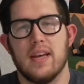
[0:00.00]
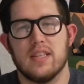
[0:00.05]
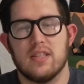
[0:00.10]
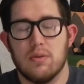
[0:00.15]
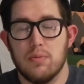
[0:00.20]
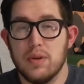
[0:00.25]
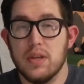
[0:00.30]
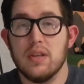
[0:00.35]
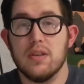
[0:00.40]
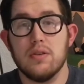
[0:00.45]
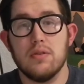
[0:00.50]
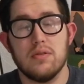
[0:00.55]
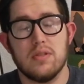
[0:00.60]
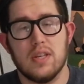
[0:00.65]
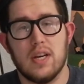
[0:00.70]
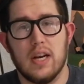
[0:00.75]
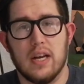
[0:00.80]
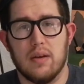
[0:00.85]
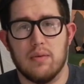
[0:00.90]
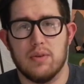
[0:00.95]
It's a real
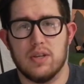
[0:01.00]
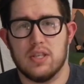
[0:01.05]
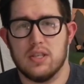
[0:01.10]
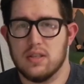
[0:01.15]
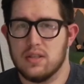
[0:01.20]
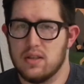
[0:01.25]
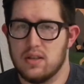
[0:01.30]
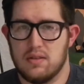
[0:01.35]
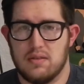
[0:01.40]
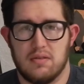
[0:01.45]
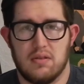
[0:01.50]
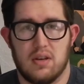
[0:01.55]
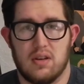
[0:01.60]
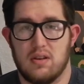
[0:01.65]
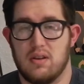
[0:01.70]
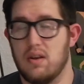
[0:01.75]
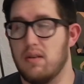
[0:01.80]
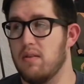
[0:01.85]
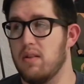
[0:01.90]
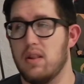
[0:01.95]
whodunit, which is
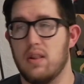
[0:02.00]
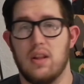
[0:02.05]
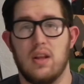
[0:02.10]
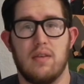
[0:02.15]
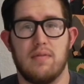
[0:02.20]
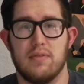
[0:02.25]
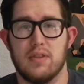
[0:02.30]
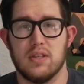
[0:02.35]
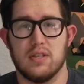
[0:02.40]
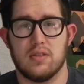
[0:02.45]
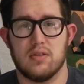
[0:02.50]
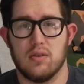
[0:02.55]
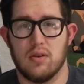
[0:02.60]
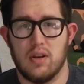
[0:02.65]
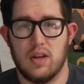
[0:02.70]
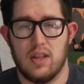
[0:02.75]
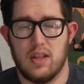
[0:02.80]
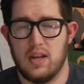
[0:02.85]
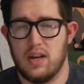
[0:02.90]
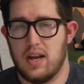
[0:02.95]
a lovely
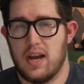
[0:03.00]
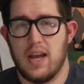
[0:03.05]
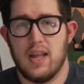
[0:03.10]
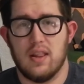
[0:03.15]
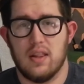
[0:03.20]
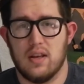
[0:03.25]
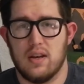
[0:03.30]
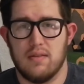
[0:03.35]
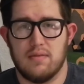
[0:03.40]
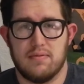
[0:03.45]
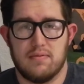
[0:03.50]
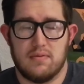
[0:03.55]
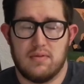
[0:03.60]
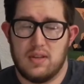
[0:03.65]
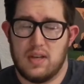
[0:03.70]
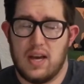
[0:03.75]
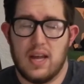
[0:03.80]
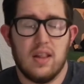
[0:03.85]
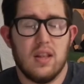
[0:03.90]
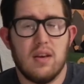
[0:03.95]
story that I love.
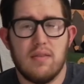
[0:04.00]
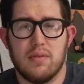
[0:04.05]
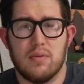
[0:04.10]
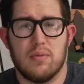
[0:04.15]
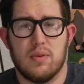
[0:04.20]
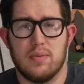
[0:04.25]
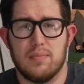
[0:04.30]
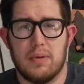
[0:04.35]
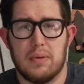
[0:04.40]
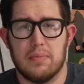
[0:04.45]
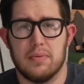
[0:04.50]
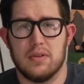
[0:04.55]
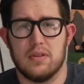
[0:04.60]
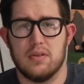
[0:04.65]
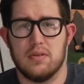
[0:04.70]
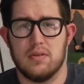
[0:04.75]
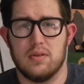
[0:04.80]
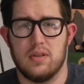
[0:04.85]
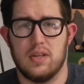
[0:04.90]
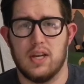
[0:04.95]
I love it when people
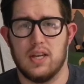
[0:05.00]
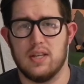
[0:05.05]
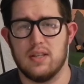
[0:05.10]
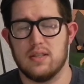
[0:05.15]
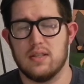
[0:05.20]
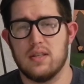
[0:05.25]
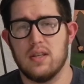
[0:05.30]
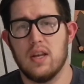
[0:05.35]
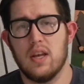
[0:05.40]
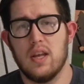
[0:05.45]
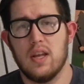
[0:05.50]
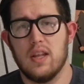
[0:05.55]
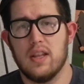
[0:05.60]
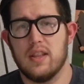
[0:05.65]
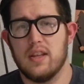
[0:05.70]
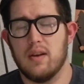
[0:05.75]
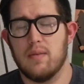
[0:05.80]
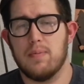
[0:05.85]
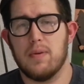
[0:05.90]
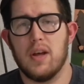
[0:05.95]
do whodunits.
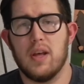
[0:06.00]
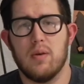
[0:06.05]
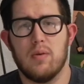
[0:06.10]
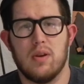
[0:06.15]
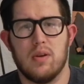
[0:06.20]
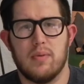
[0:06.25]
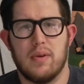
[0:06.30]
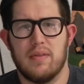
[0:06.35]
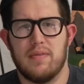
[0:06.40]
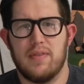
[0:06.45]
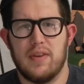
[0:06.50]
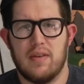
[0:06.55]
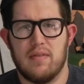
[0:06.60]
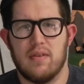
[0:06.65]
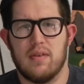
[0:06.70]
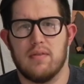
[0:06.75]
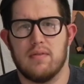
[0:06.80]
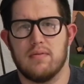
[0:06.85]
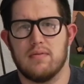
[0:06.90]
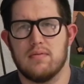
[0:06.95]
They're probably one of my
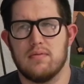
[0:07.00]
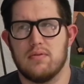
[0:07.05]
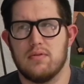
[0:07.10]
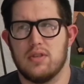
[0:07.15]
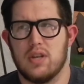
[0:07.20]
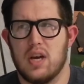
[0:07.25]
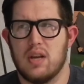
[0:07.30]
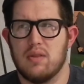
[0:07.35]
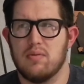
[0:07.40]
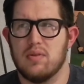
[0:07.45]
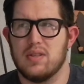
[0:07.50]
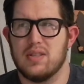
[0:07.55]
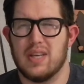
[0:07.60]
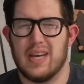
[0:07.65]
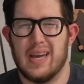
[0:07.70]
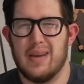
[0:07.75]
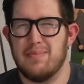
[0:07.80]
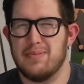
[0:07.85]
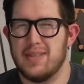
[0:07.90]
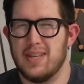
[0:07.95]
favorite genre
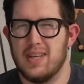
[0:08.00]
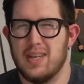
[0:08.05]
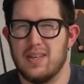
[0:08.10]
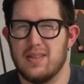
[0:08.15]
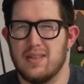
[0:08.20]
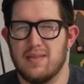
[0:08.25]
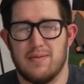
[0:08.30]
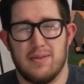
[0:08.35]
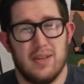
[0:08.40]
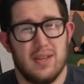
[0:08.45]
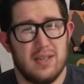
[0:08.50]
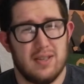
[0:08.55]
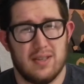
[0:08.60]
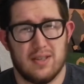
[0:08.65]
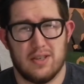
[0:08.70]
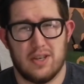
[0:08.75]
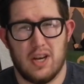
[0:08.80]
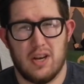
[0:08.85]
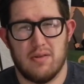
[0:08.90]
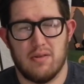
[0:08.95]
types, I guess, if it is
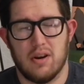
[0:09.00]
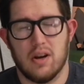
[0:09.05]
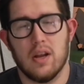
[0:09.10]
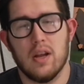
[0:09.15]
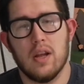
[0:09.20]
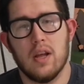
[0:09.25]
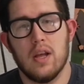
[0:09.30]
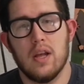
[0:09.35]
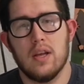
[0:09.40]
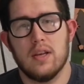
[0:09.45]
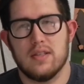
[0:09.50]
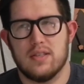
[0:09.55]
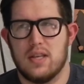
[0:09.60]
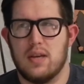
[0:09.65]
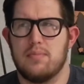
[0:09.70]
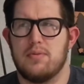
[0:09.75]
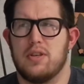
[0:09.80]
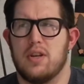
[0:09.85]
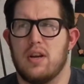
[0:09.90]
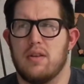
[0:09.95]
a genre.
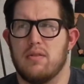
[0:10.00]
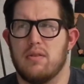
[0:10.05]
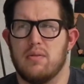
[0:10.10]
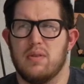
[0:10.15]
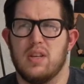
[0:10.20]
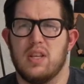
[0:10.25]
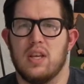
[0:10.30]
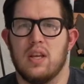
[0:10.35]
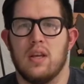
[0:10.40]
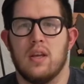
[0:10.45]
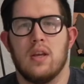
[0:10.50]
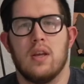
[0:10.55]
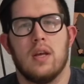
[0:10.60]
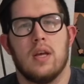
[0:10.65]
Subgenre, really.